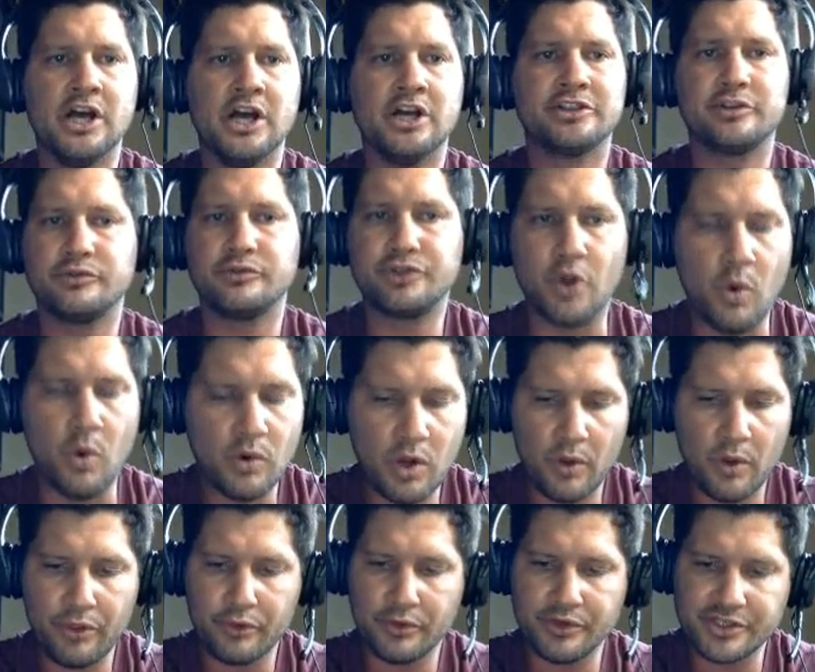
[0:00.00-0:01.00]
So don't
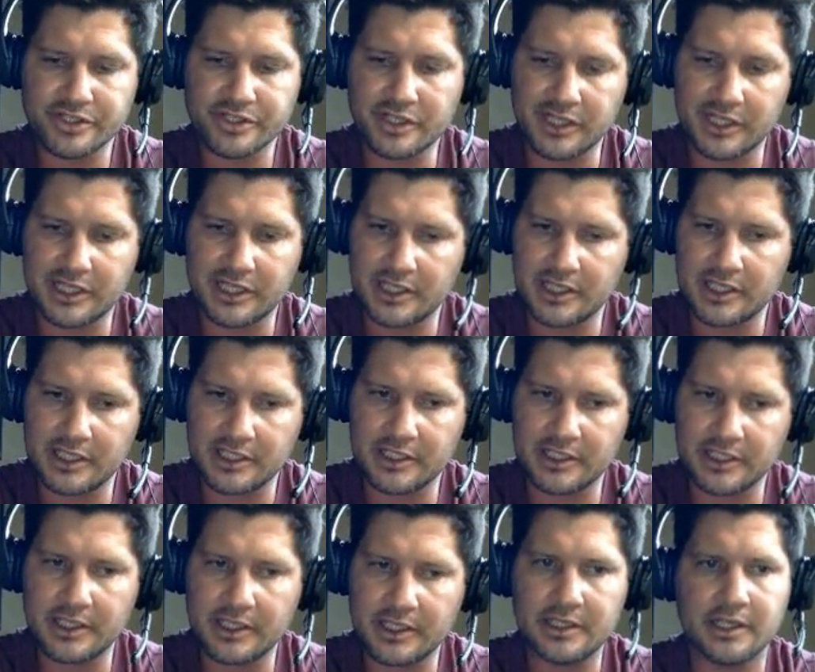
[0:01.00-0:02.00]
go through and just click, click, click,
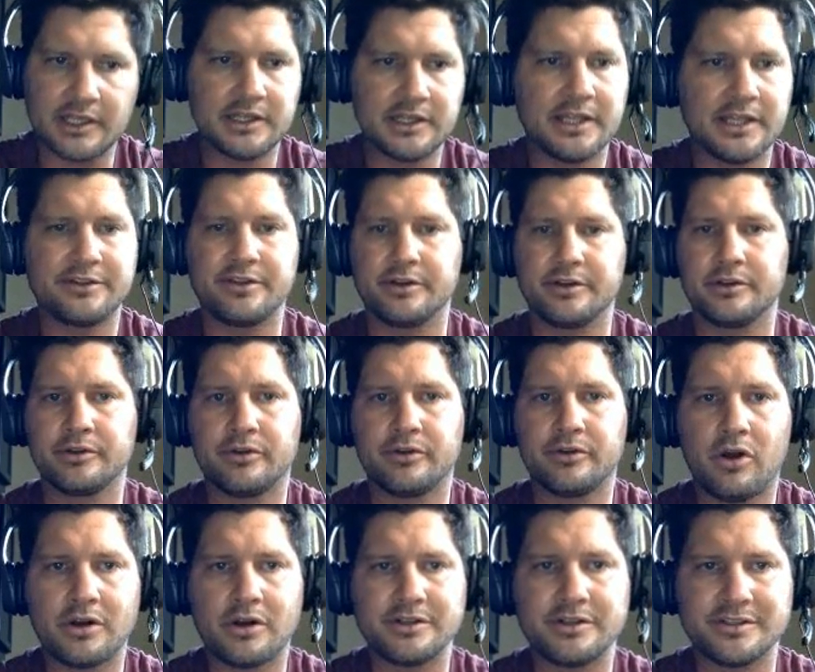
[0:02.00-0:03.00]
click, click, click, click to your little
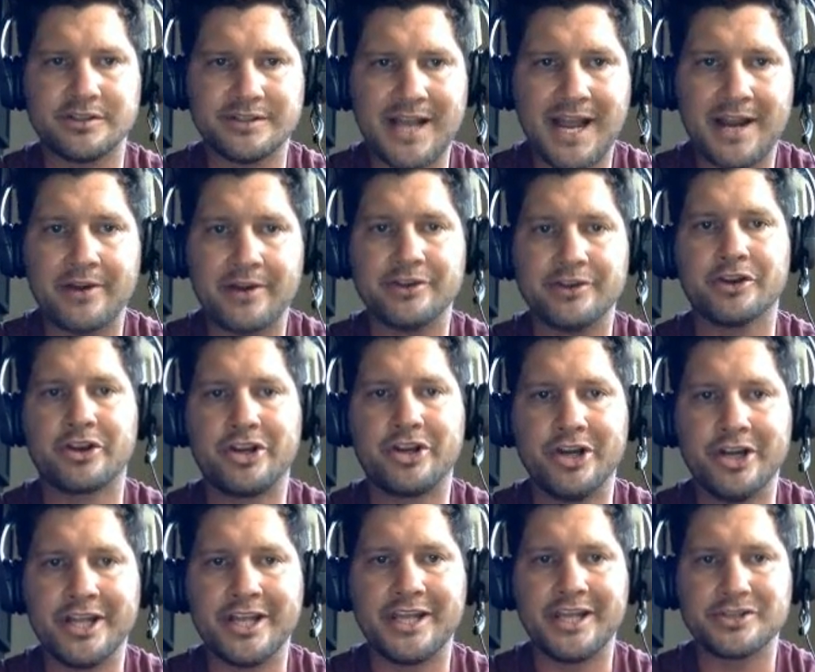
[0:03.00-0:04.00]
heart desire. You're
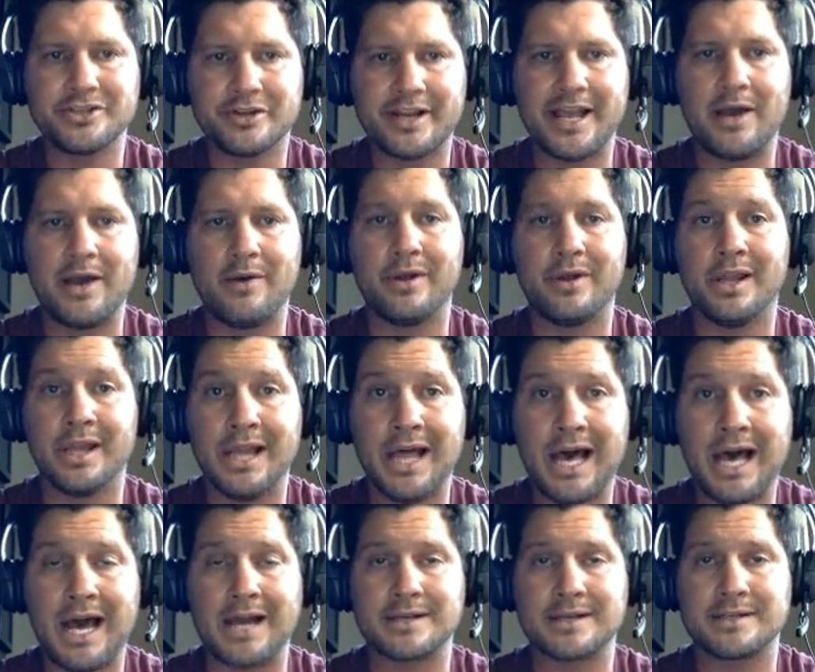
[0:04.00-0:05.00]
going to get your account
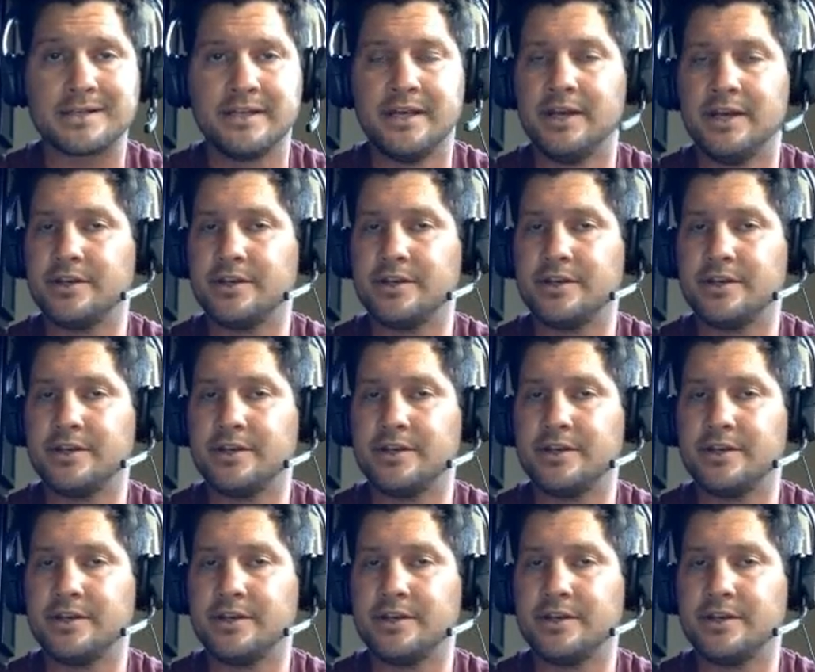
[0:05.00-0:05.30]
locked.